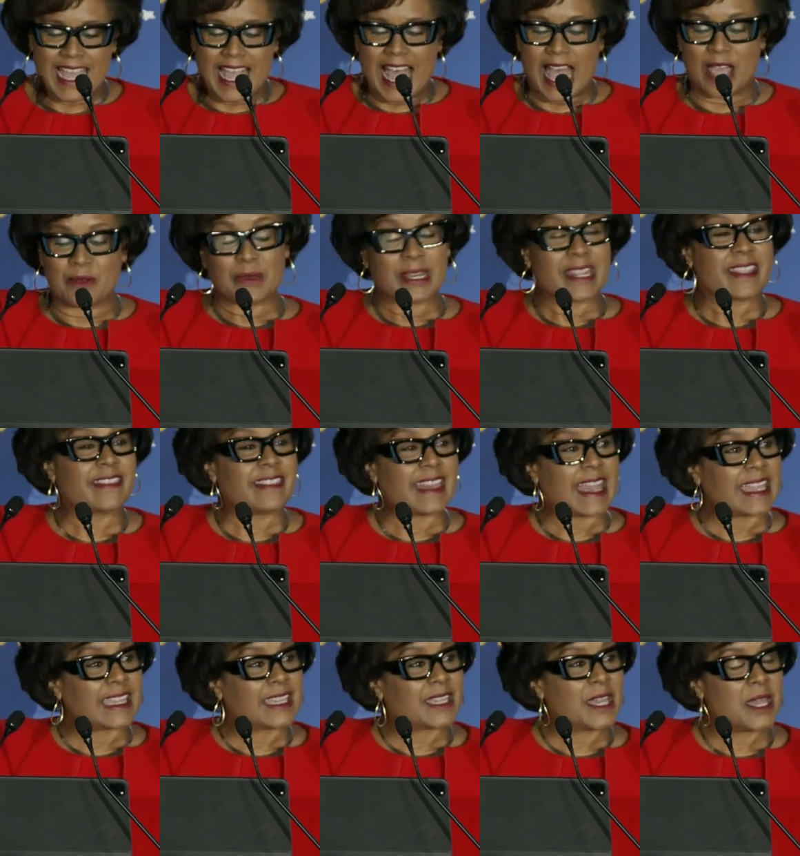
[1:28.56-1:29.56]
I want to
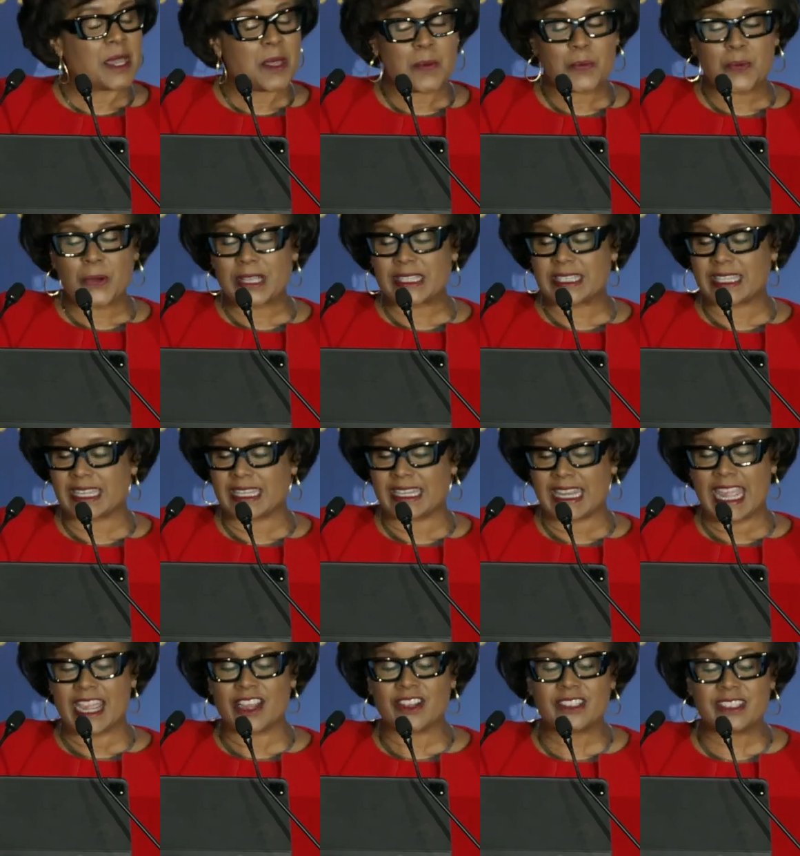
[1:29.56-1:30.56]
thank President
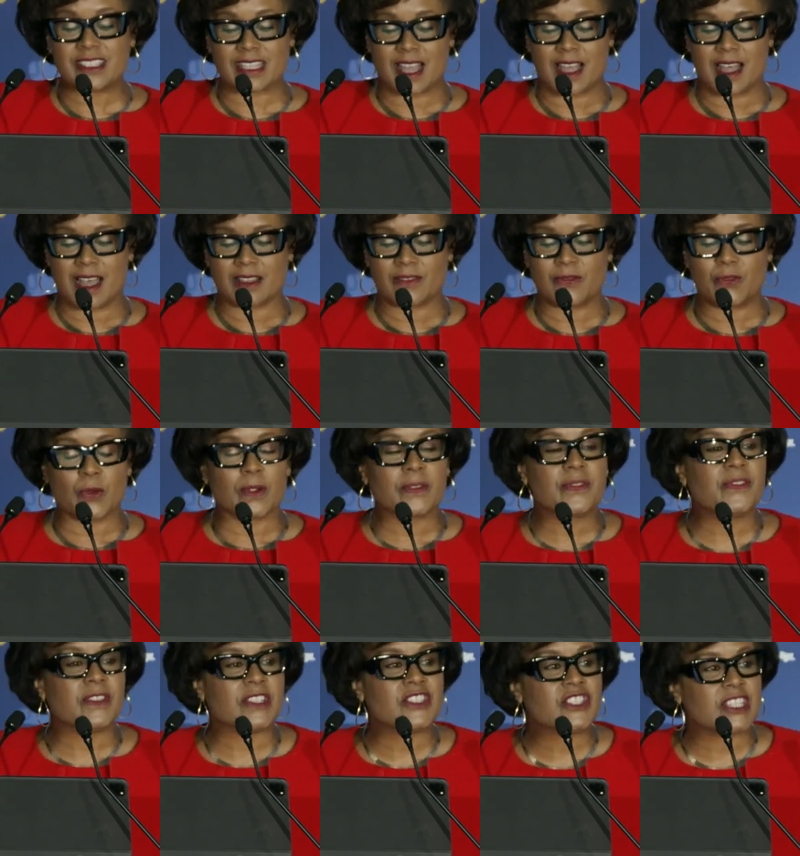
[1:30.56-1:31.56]
Herzog for
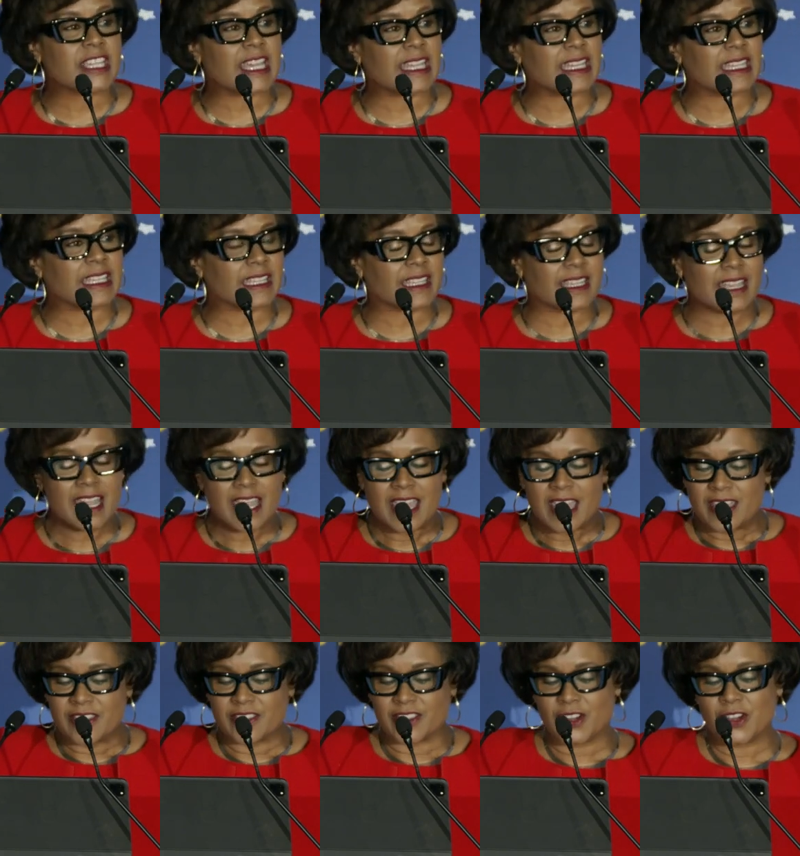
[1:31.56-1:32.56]
officiating
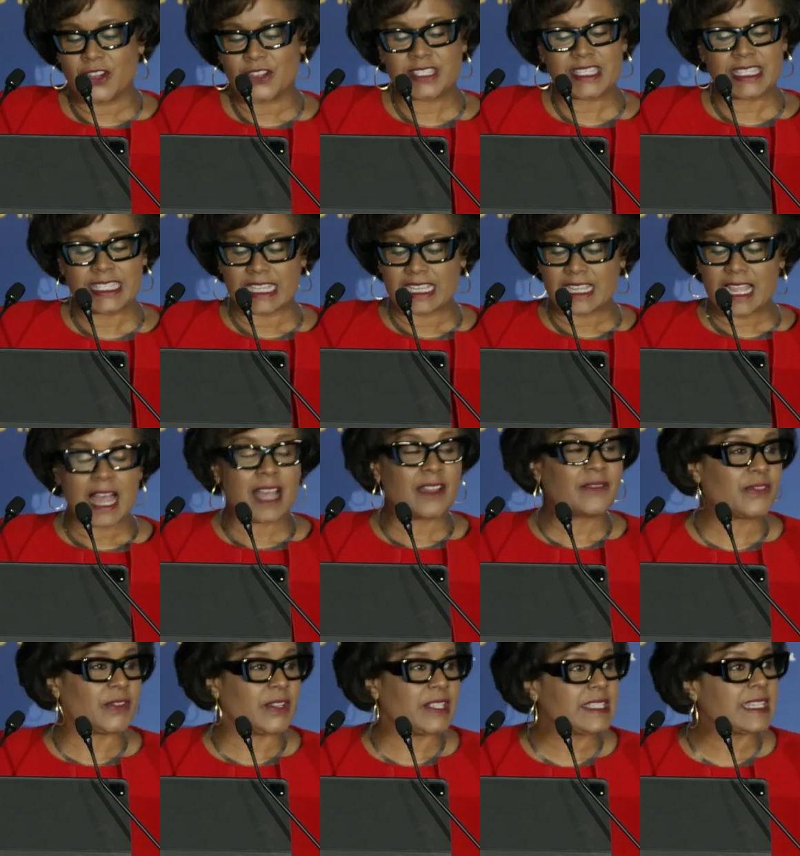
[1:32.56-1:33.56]
the Herzliya
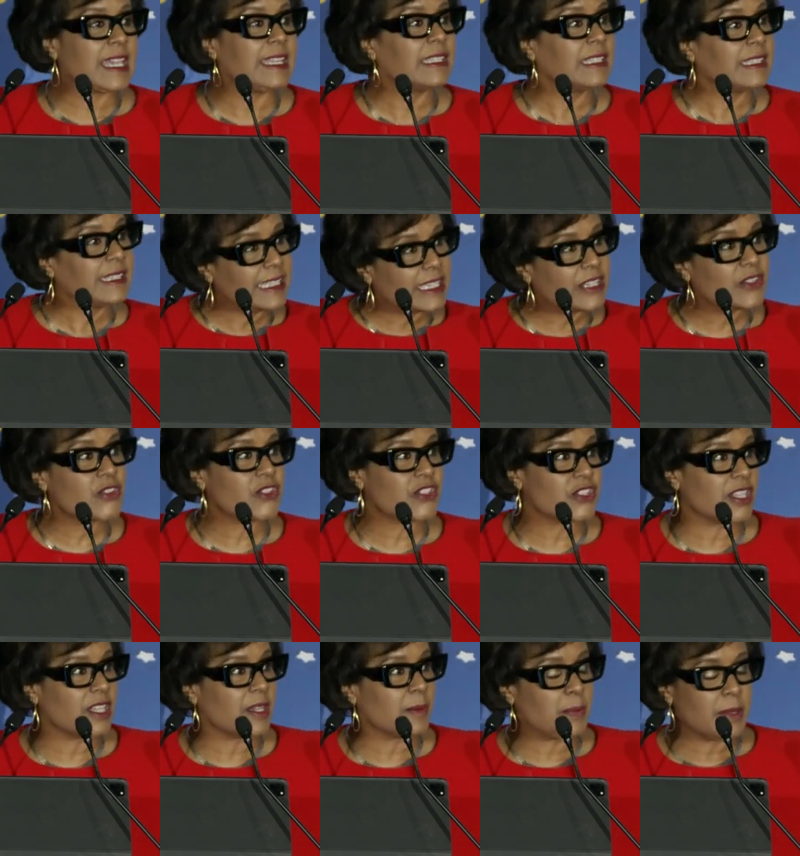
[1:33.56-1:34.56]
Conference and the
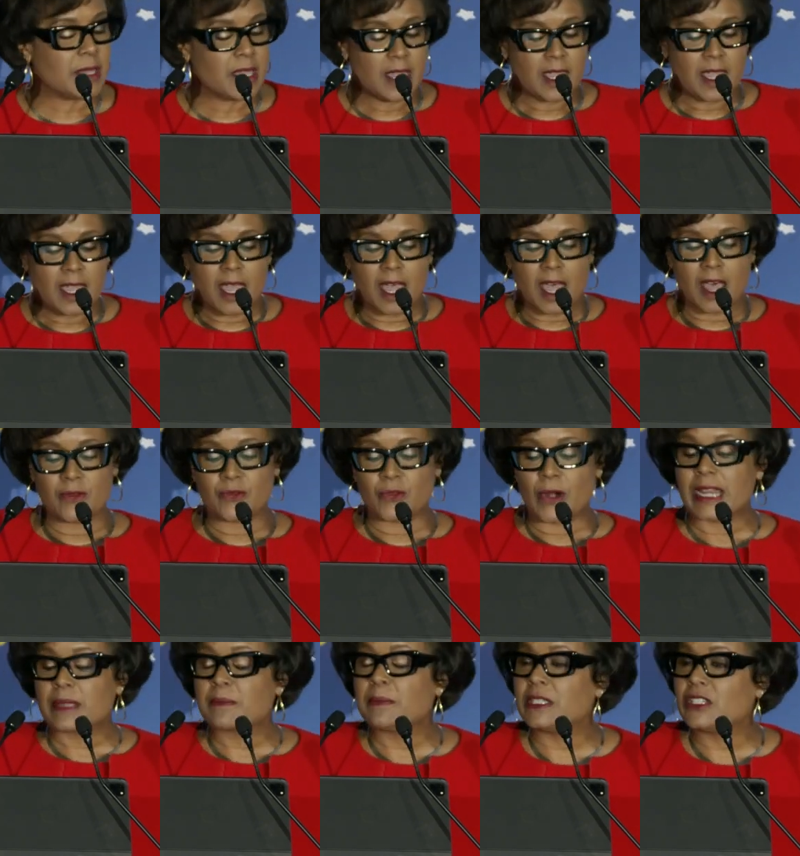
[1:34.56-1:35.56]
leadership of
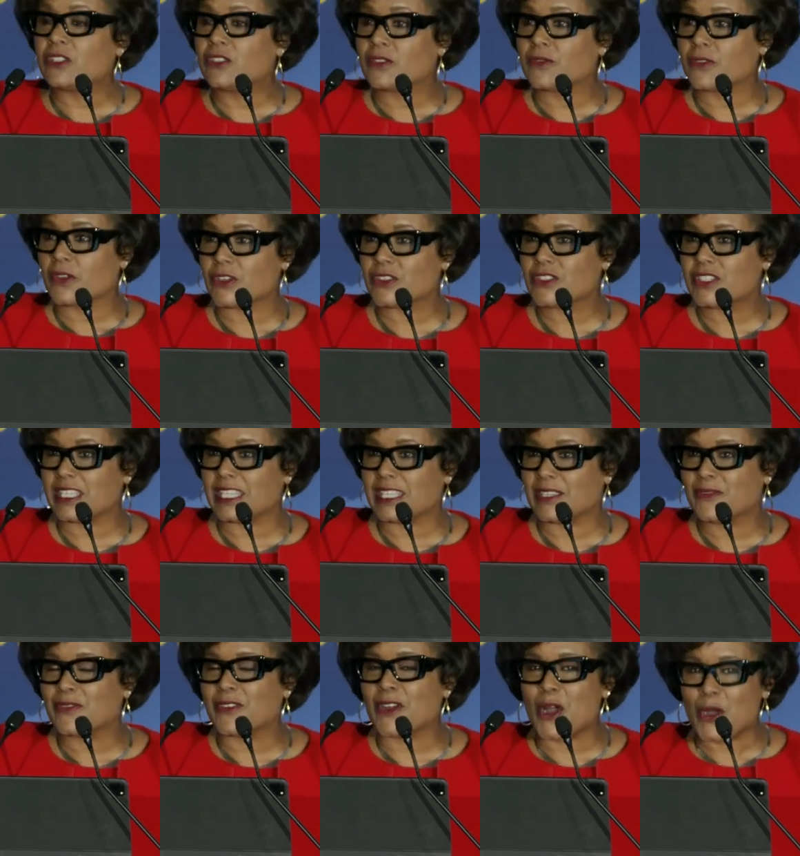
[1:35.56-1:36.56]
Reichman
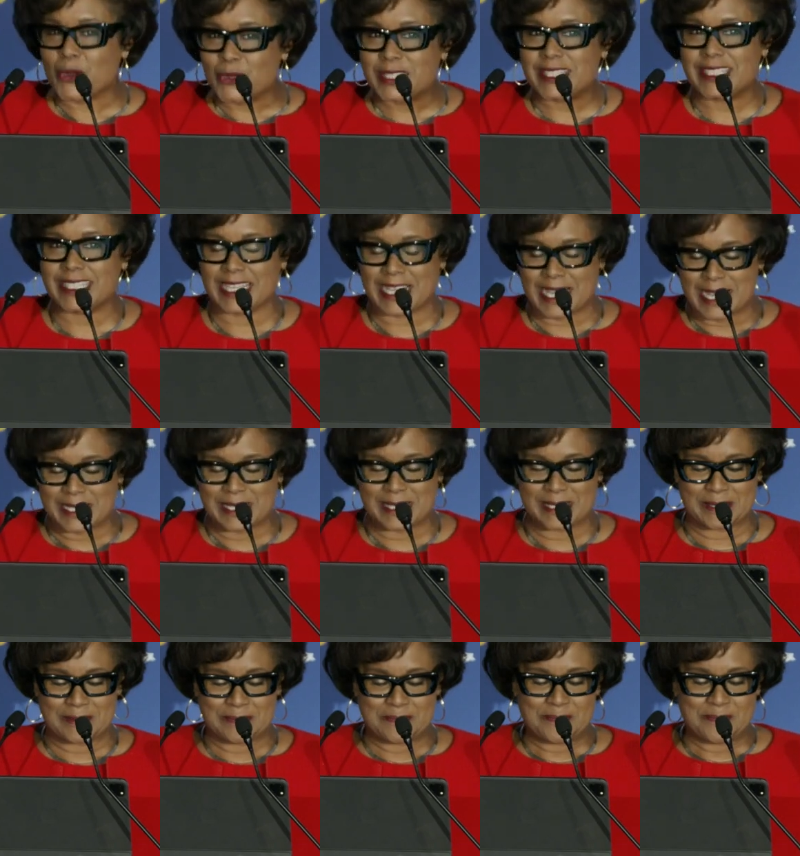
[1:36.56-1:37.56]
University for hosting
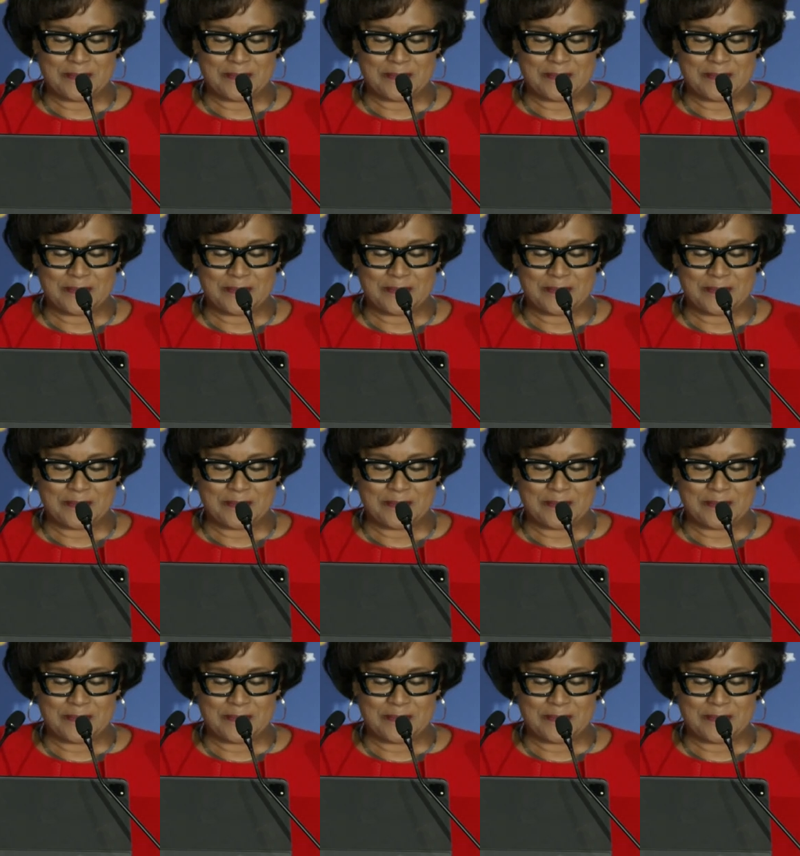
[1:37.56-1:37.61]
us.